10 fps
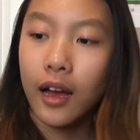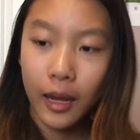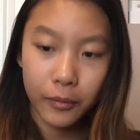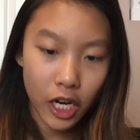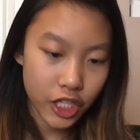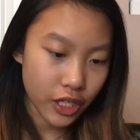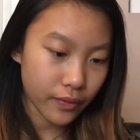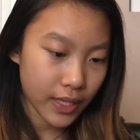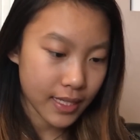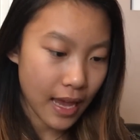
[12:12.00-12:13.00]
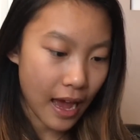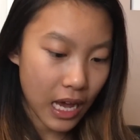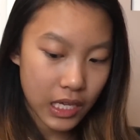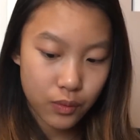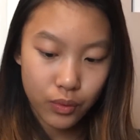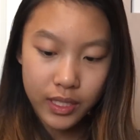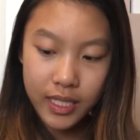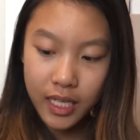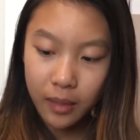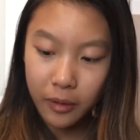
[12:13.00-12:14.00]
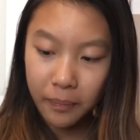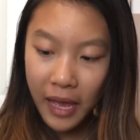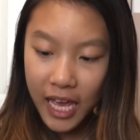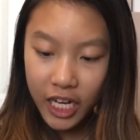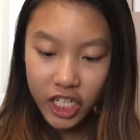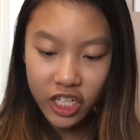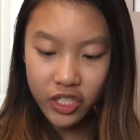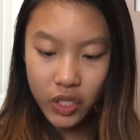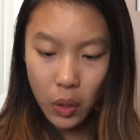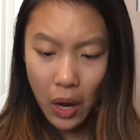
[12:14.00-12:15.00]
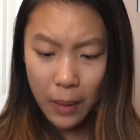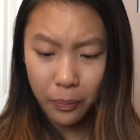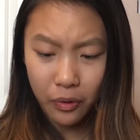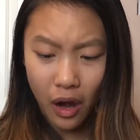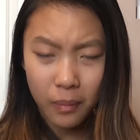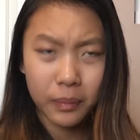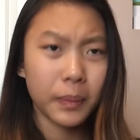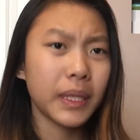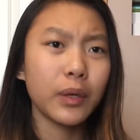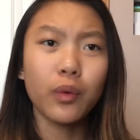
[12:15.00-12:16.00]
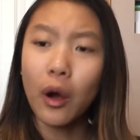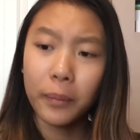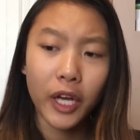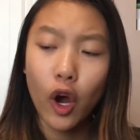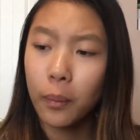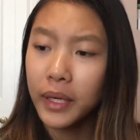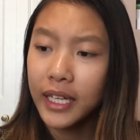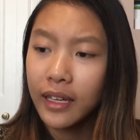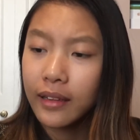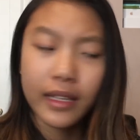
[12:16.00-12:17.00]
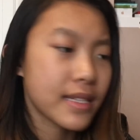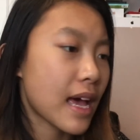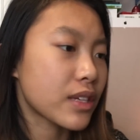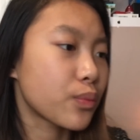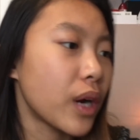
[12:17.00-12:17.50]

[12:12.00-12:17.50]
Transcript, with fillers: I'm not sure if this has resealable packaging, so I probably won't be opening this as